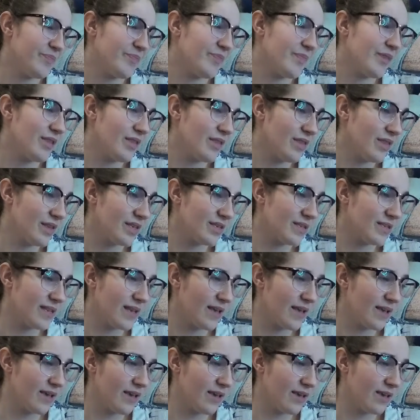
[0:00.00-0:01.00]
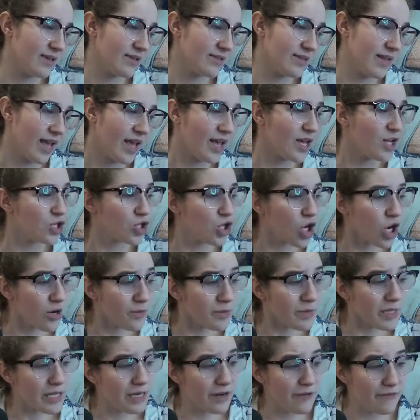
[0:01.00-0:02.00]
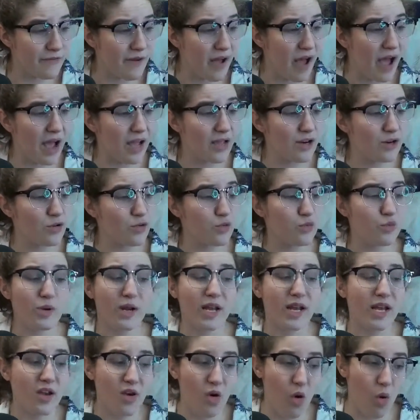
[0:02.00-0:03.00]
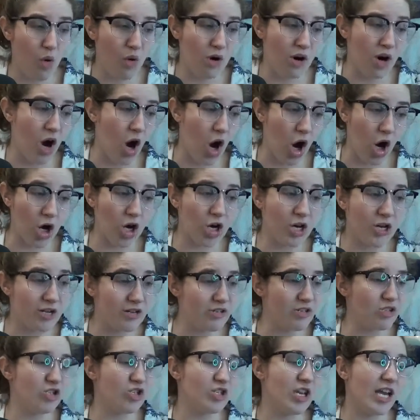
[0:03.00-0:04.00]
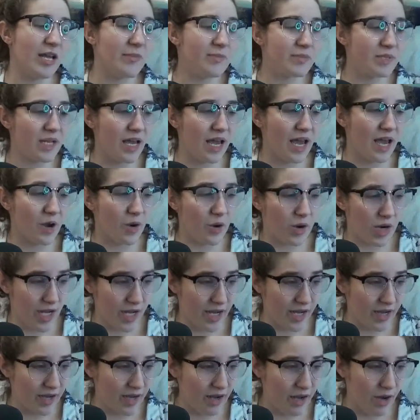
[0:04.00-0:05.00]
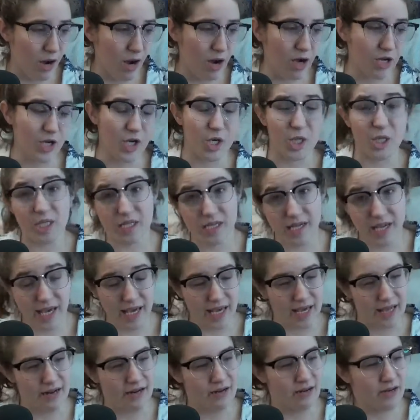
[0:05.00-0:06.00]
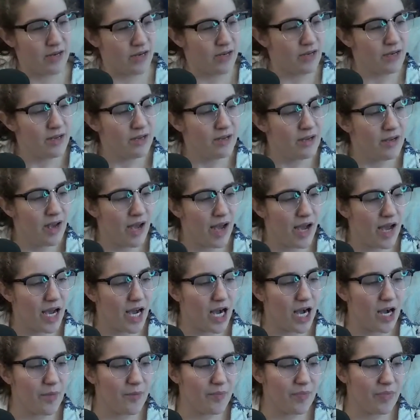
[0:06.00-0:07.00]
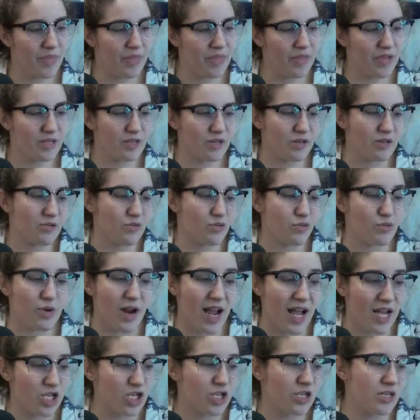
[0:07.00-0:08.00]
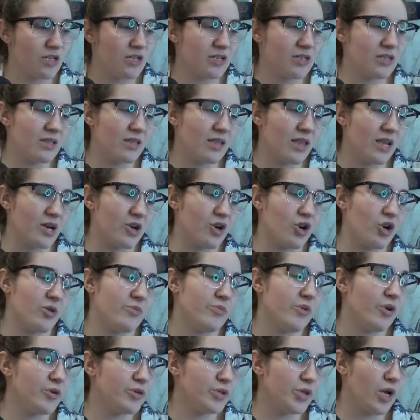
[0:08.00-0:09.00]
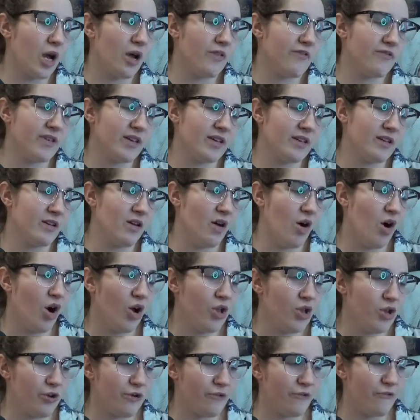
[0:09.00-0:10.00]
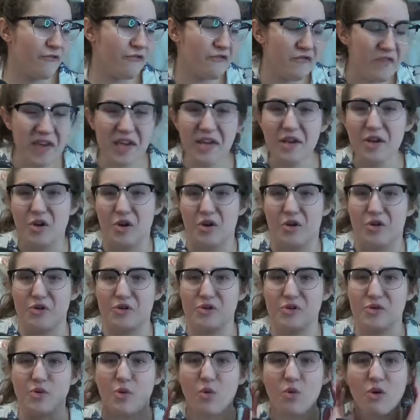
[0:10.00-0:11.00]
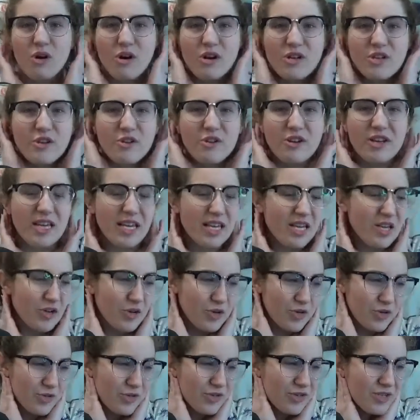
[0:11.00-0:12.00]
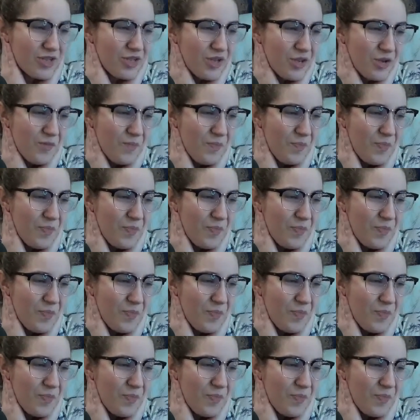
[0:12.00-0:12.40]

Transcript: This is a sharply defined ring or arc-shaped area on your skin. These are rashes that occur most often on your fingers or on your ears.